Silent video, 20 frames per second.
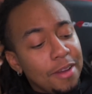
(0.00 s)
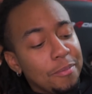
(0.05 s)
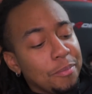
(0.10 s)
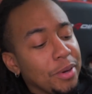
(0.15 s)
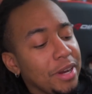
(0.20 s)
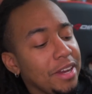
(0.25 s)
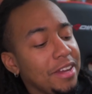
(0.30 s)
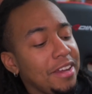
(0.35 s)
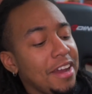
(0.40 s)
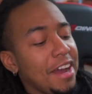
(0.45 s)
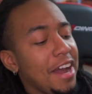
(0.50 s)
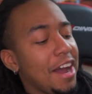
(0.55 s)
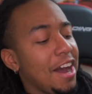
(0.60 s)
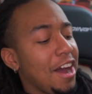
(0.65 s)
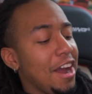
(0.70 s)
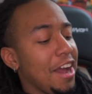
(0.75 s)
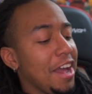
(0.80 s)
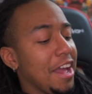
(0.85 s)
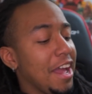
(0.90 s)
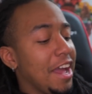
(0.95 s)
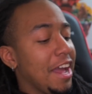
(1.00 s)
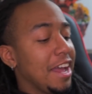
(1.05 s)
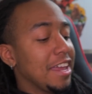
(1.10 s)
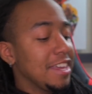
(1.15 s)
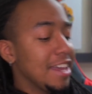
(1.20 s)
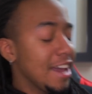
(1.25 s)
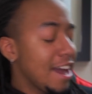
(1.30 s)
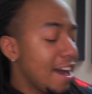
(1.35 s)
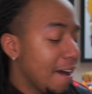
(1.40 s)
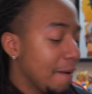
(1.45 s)
but
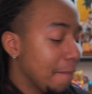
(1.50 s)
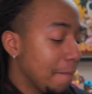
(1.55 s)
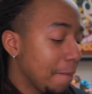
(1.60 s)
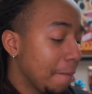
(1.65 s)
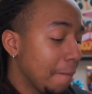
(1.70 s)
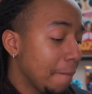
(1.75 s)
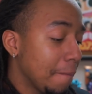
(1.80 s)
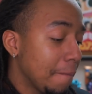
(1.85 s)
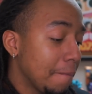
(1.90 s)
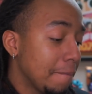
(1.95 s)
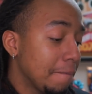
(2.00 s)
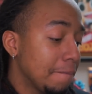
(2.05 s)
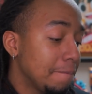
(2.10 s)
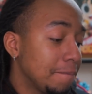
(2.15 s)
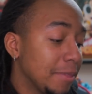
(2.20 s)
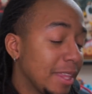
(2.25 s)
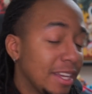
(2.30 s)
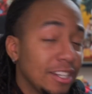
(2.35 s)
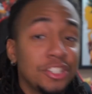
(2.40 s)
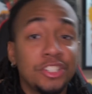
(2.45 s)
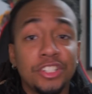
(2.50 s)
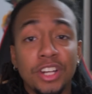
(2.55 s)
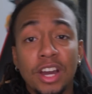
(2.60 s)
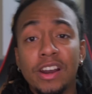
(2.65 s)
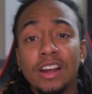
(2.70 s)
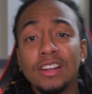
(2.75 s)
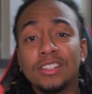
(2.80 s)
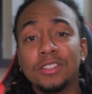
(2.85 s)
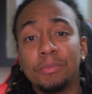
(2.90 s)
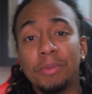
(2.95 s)
yeah,
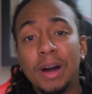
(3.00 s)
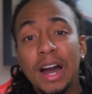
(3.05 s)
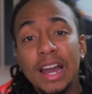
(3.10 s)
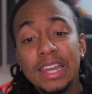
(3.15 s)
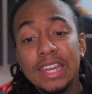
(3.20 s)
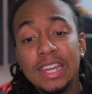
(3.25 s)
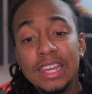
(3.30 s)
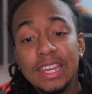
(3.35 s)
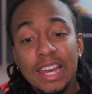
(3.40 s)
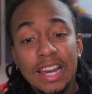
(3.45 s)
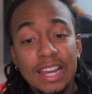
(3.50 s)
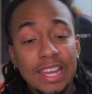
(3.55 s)
shout out to Buyee.